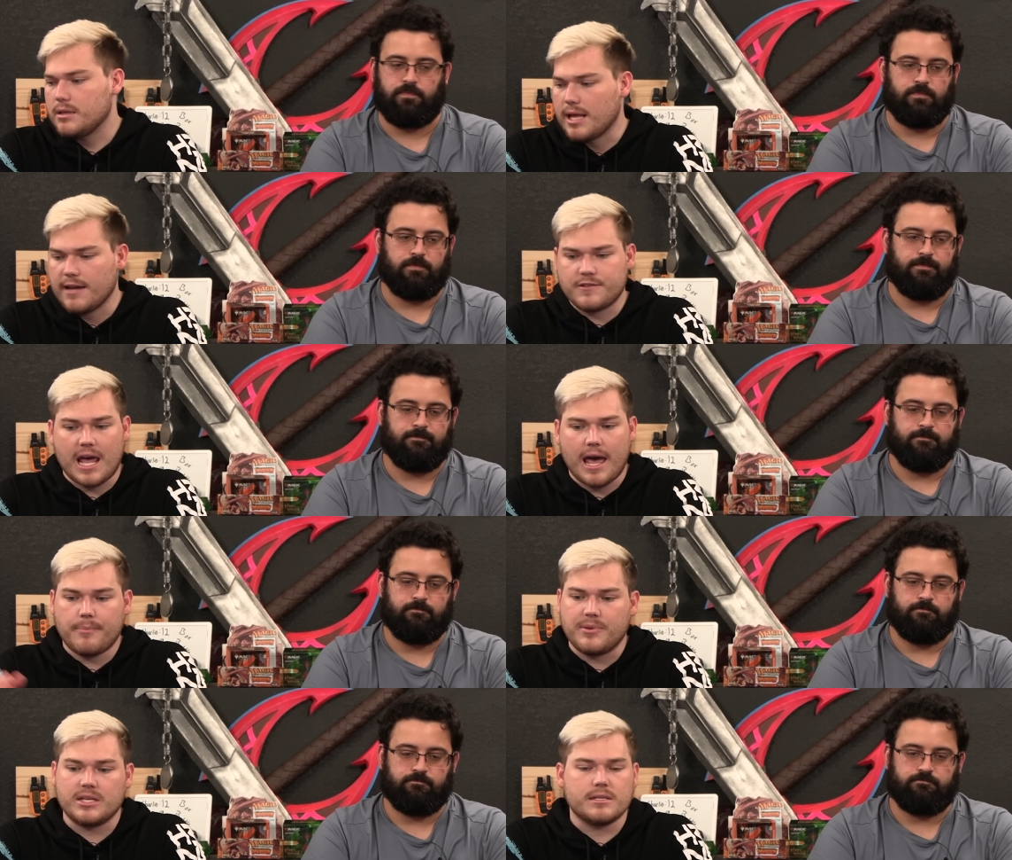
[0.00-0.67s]

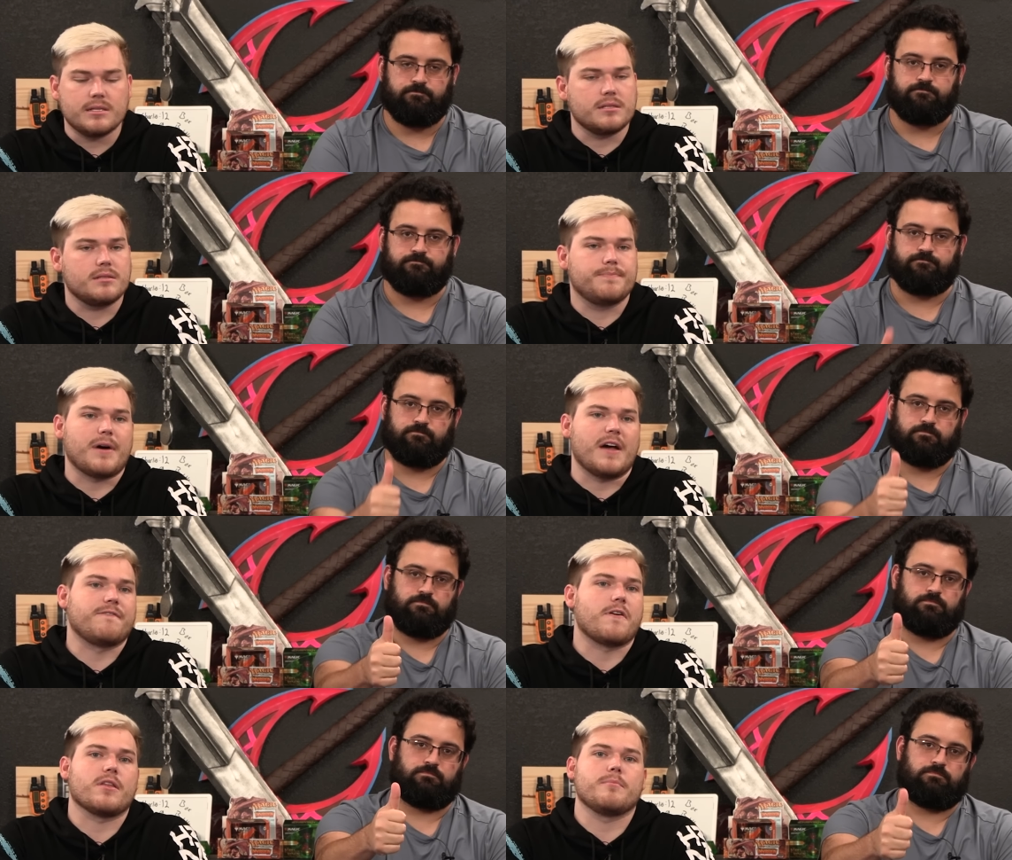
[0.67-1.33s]
Speaker 1: LifeTap is
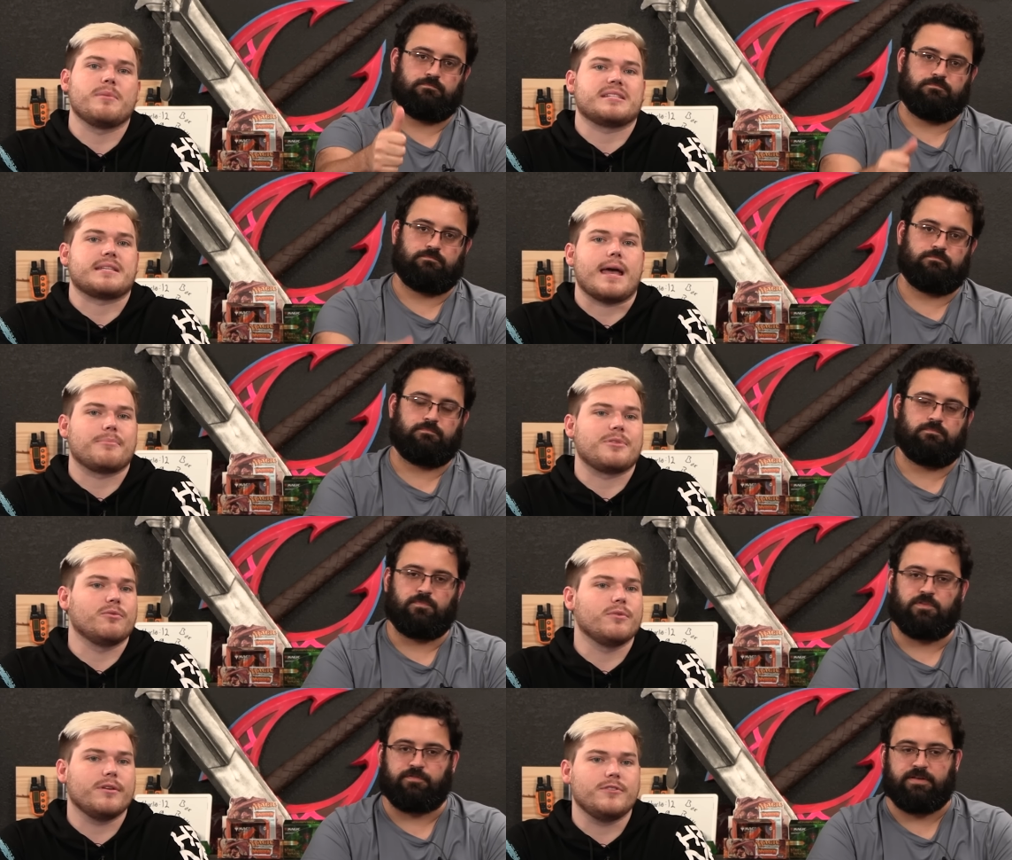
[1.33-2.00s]
by far the best
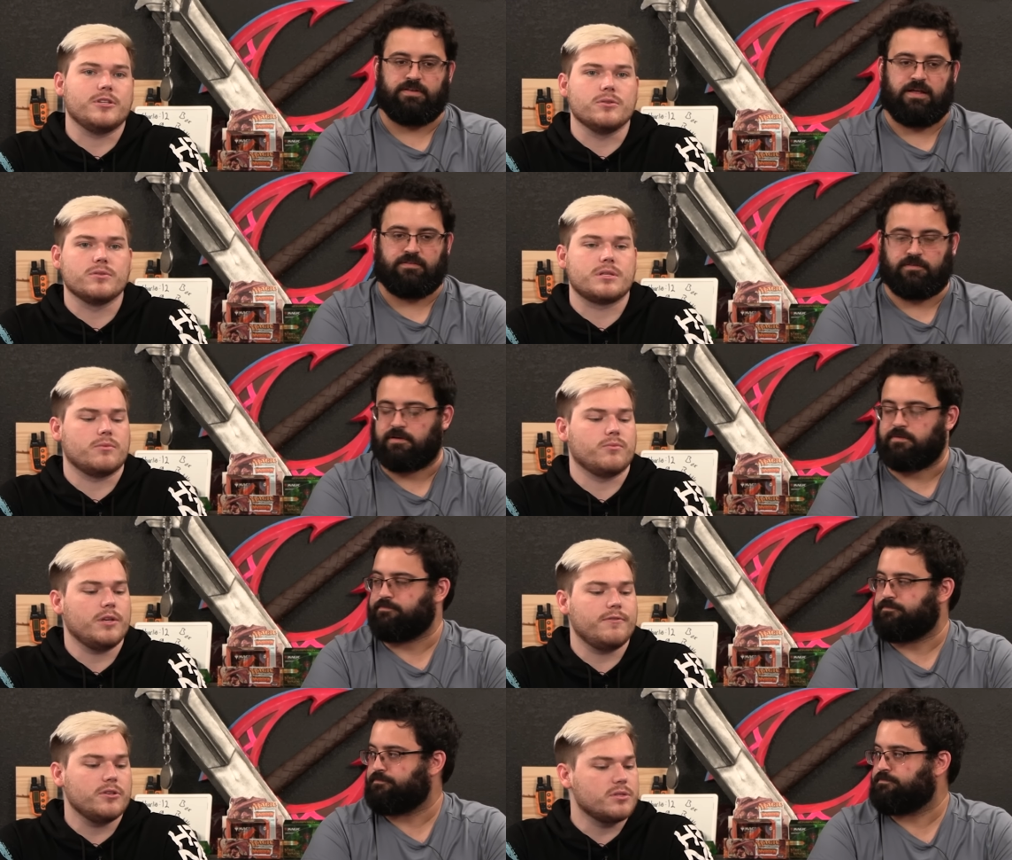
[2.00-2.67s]
app that we've
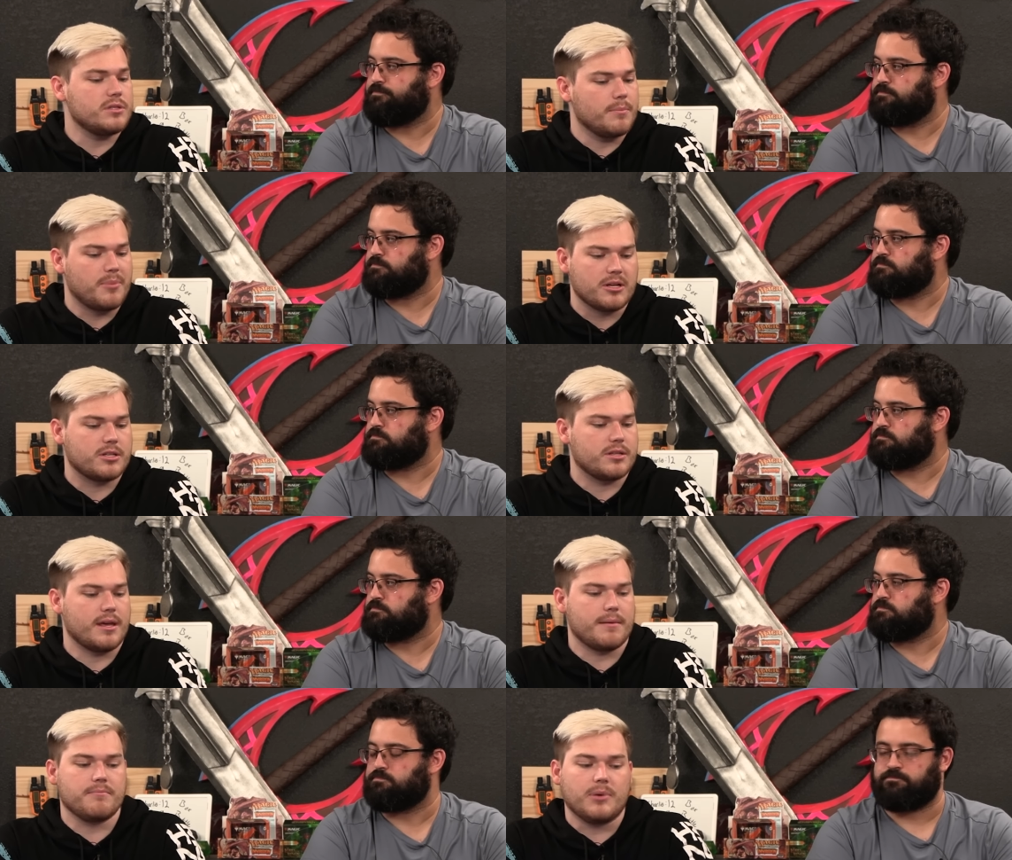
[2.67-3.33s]
Fantastic. used. We've used a
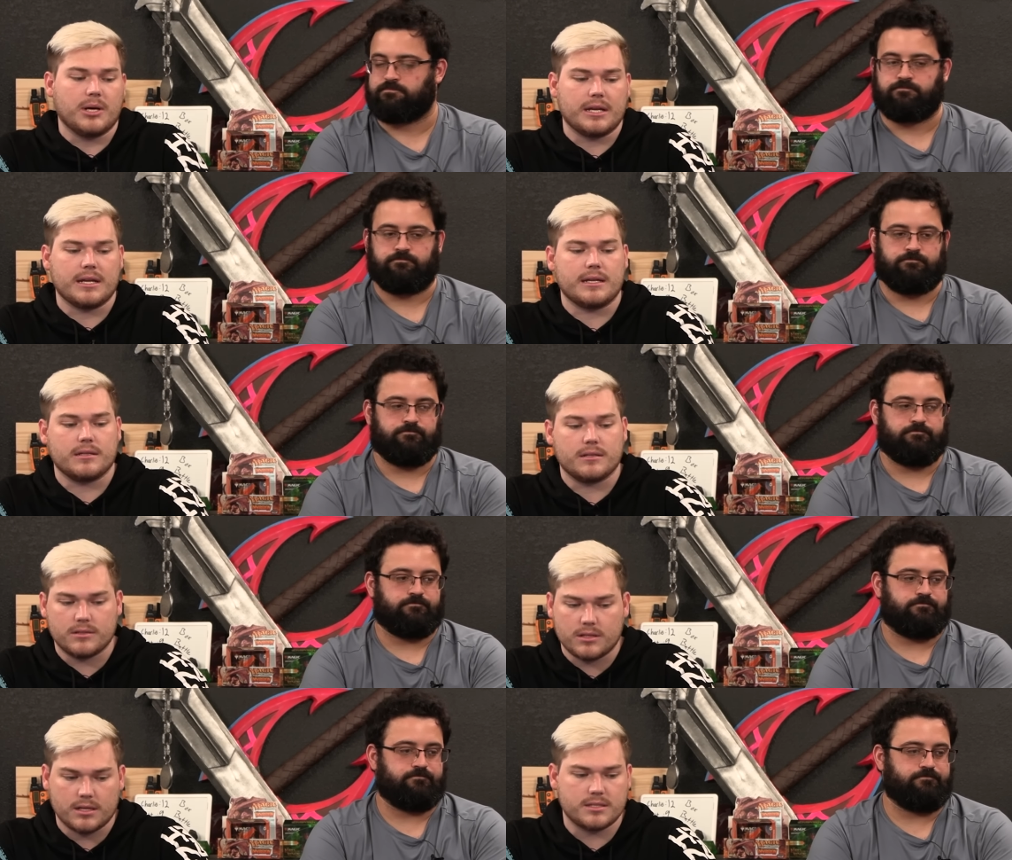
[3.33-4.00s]
bunch of them, but
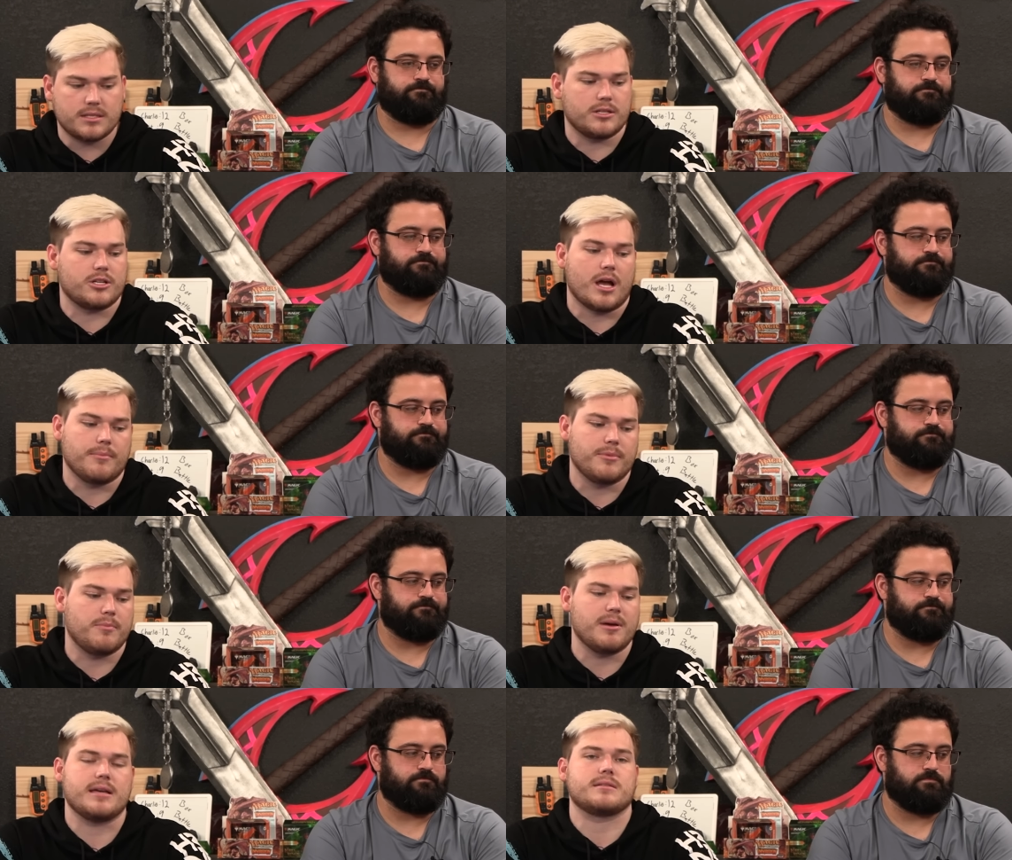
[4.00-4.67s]
it does the
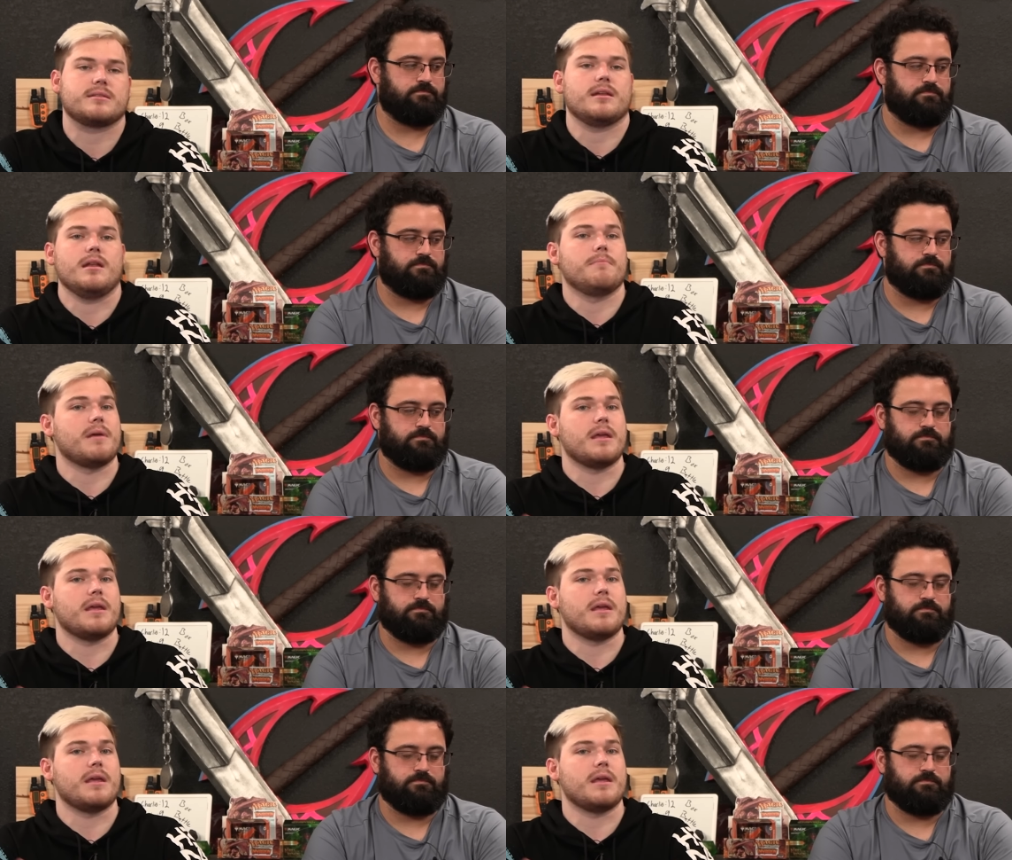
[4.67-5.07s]
job the best, and